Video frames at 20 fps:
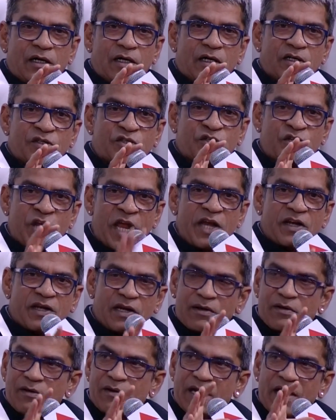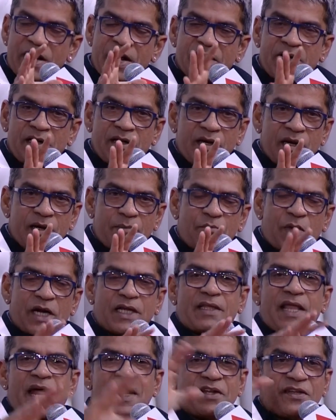state-led,
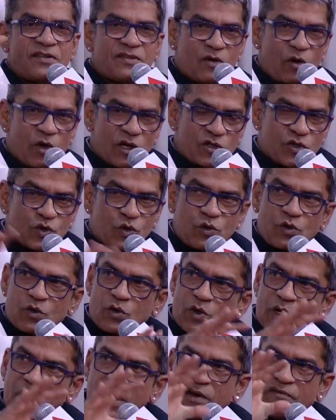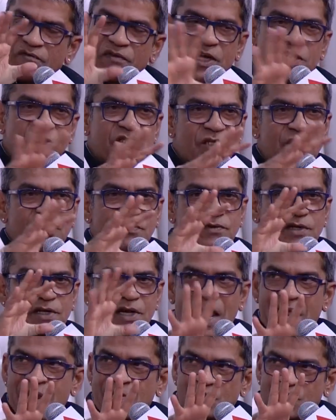but that is also a reflection of the
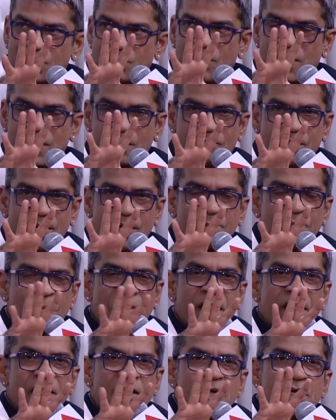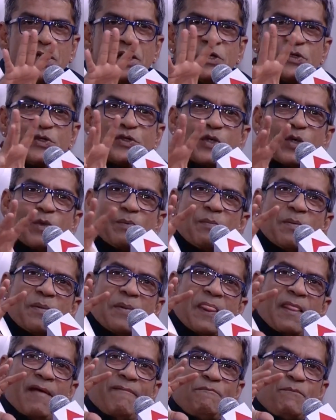times we live in. So
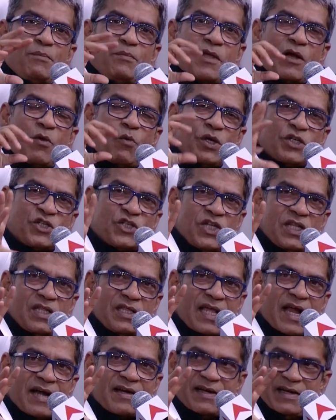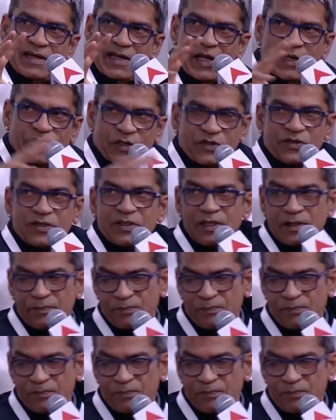the question that is,